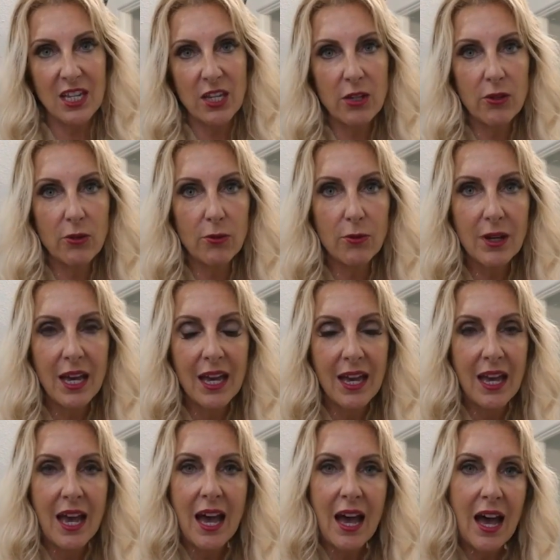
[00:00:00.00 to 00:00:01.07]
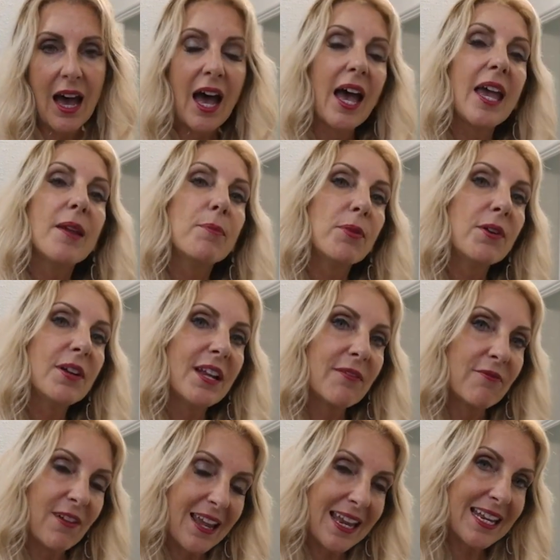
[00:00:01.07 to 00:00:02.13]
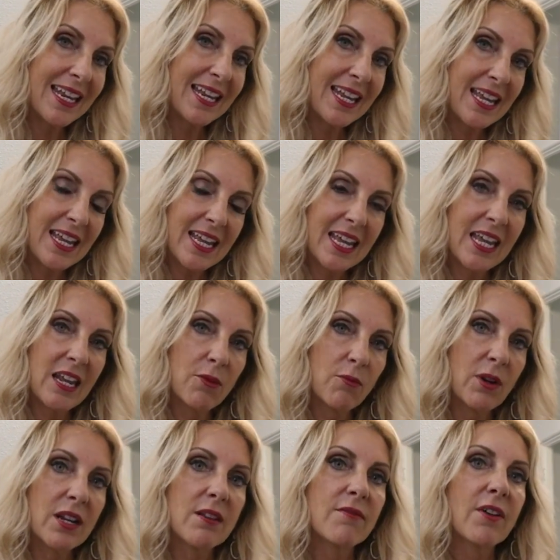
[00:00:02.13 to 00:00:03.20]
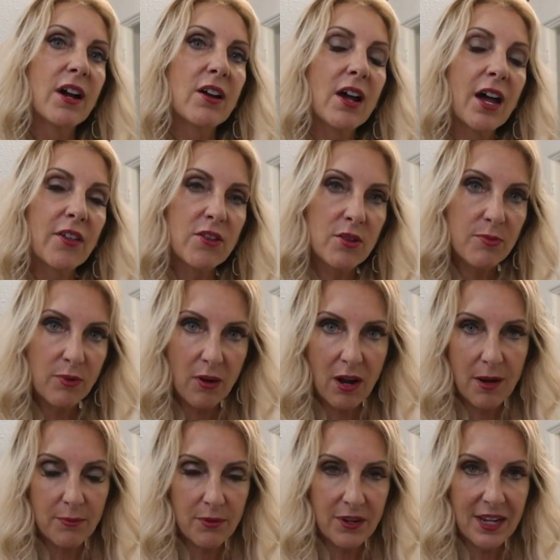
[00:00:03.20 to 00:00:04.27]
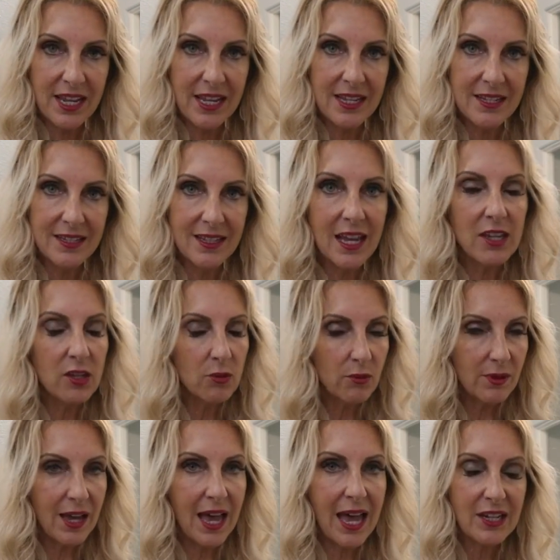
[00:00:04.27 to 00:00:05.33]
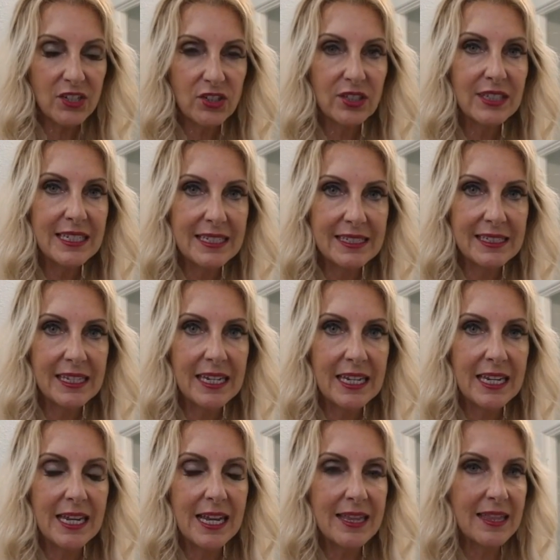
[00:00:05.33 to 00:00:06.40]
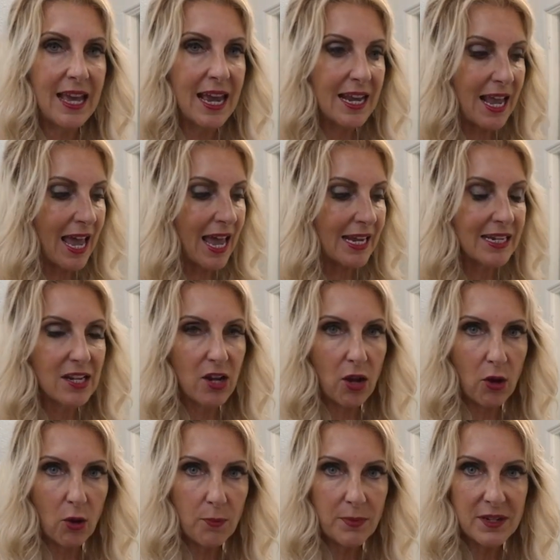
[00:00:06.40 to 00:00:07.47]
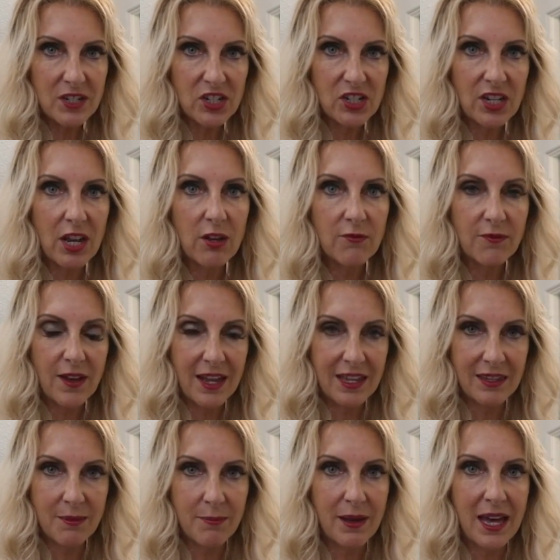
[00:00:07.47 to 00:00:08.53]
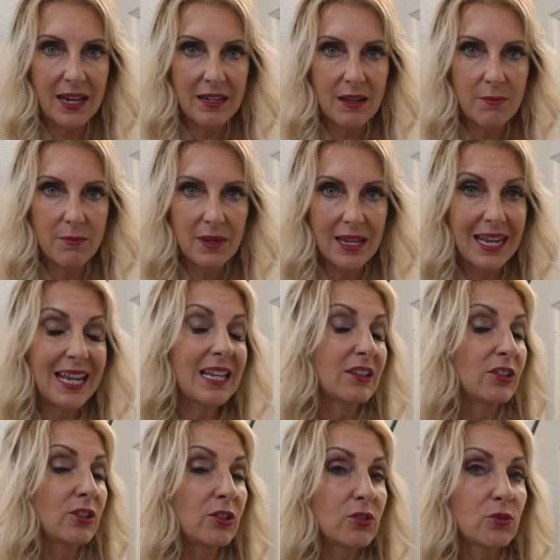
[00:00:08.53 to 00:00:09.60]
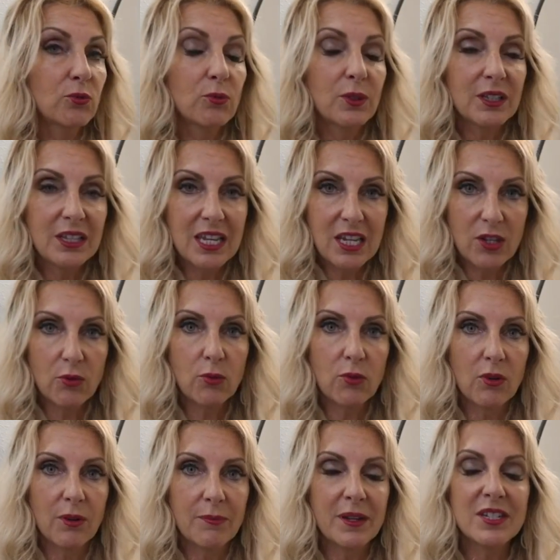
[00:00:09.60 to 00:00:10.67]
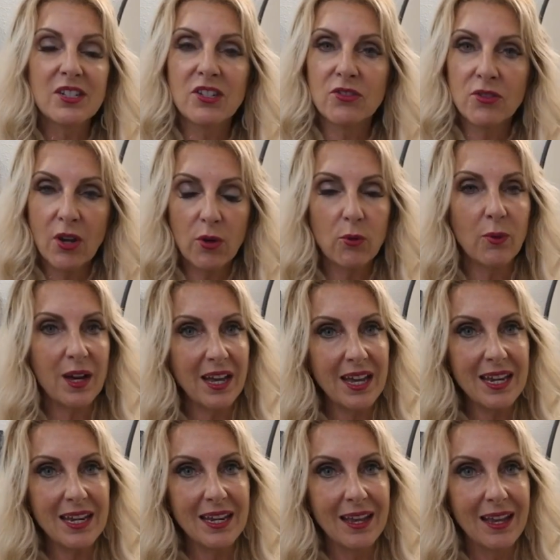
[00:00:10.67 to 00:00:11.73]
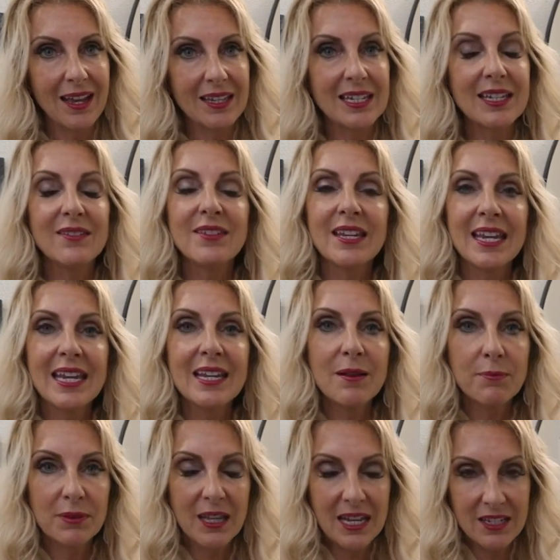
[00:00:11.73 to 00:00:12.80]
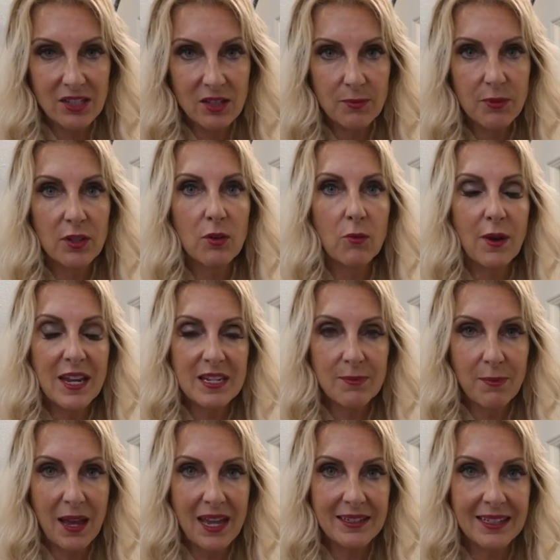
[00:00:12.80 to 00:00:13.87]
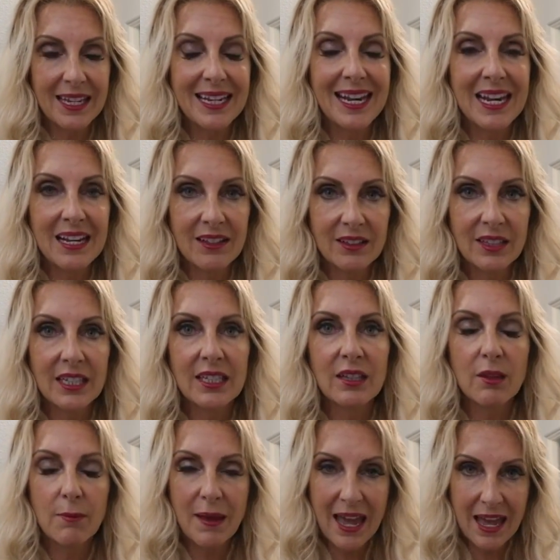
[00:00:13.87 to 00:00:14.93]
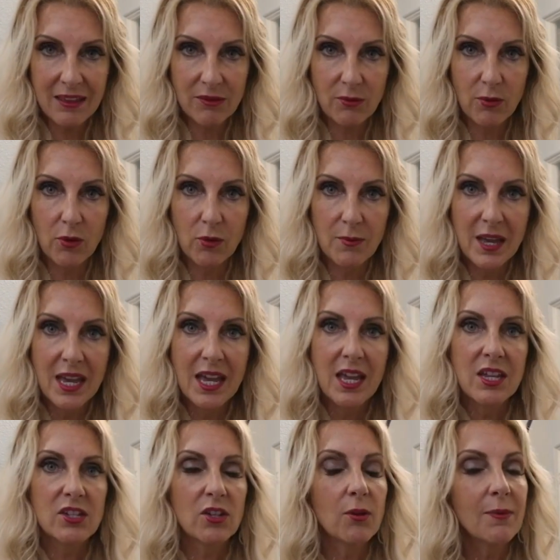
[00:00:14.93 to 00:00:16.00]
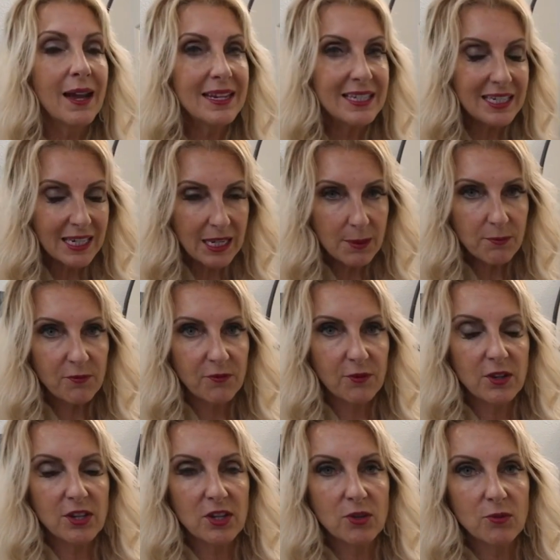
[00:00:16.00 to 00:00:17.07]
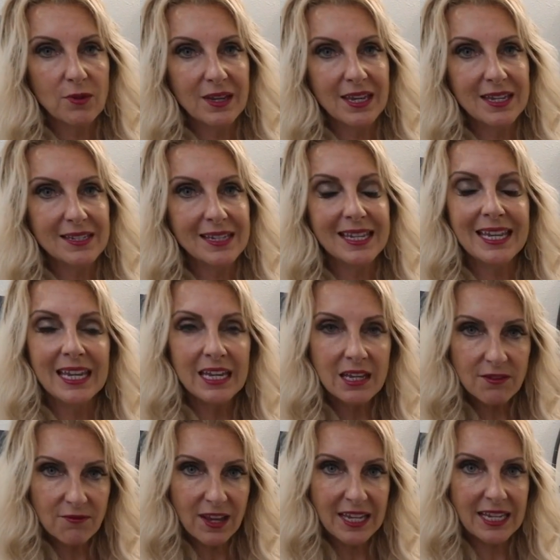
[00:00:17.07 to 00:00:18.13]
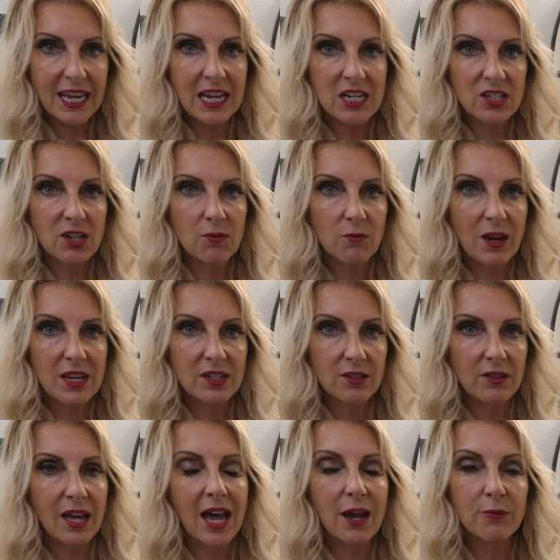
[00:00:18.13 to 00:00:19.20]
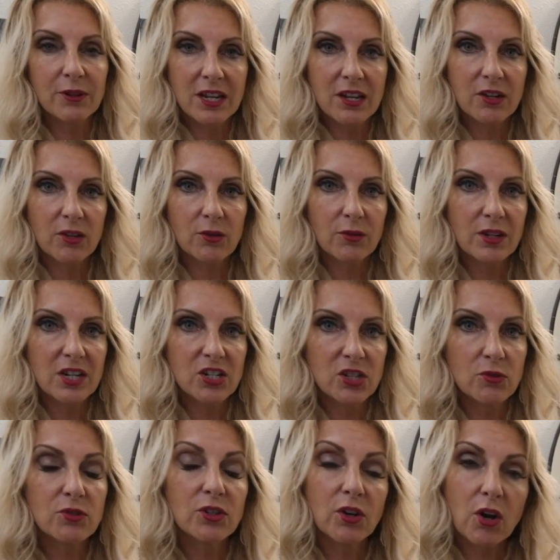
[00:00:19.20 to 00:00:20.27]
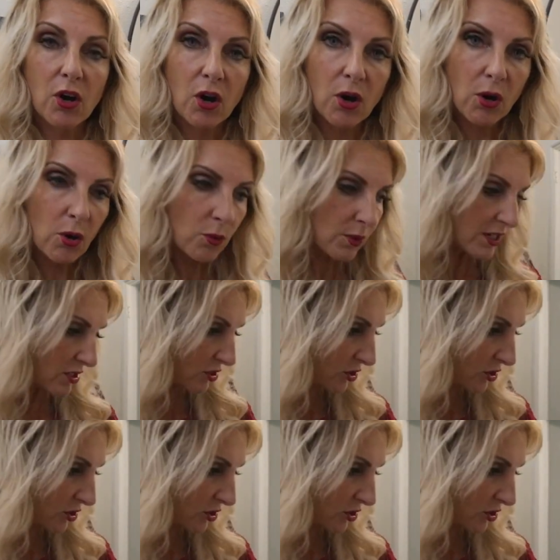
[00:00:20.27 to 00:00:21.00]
you. I put a vanity in one of our other properties that you will actually see that had an open shelf on the bottom. It looked really cool, but you know what? You need a place to put a wastebasket in a little bathroom. So my tip for you is, in a vacation rental, I would encourage you to always